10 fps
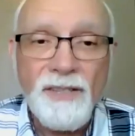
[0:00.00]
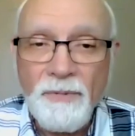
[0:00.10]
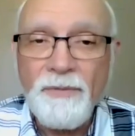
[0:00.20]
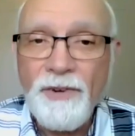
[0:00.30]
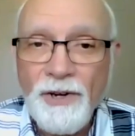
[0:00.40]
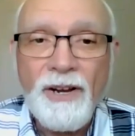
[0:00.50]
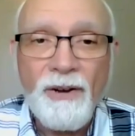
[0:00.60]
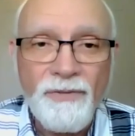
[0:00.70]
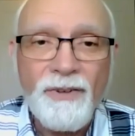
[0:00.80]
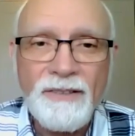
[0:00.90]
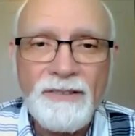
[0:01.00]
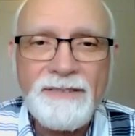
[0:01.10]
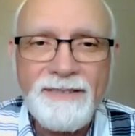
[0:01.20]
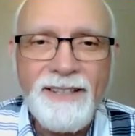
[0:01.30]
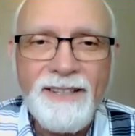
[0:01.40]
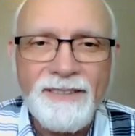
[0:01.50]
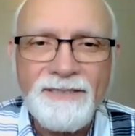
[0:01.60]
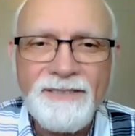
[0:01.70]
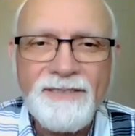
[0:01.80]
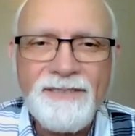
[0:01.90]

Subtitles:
they've been very helpful. Yeah.